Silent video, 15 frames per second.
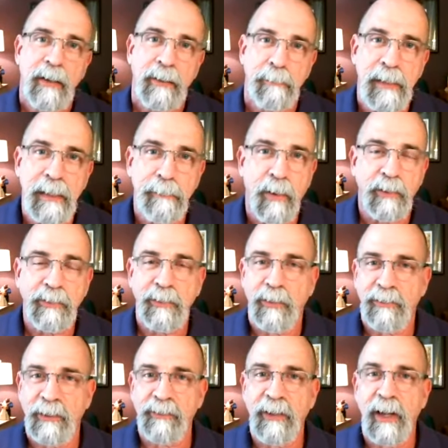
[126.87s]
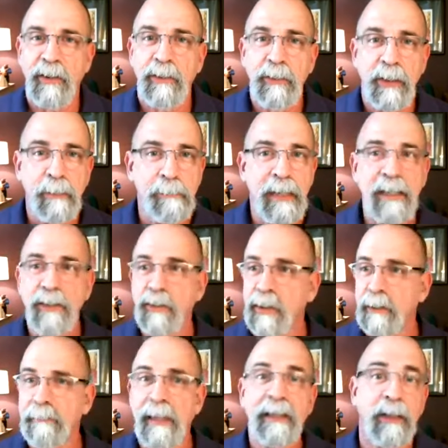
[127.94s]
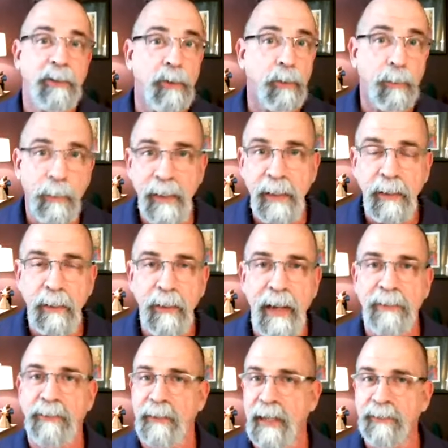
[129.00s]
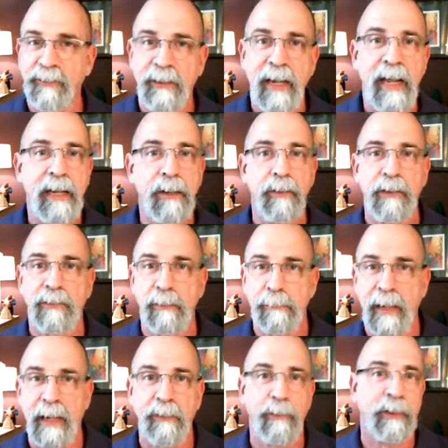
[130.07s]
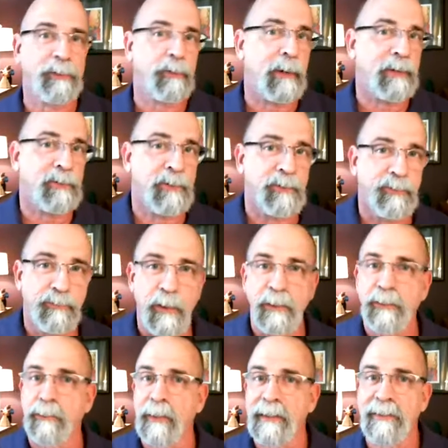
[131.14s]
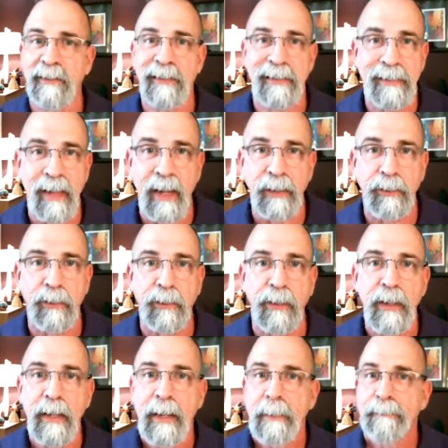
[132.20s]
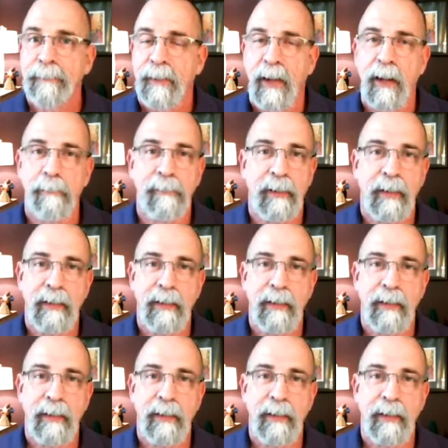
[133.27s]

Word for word: Being a marching arts educator could mean you're going to make a career as an educator, as a band director, as an instructor, as a designer, of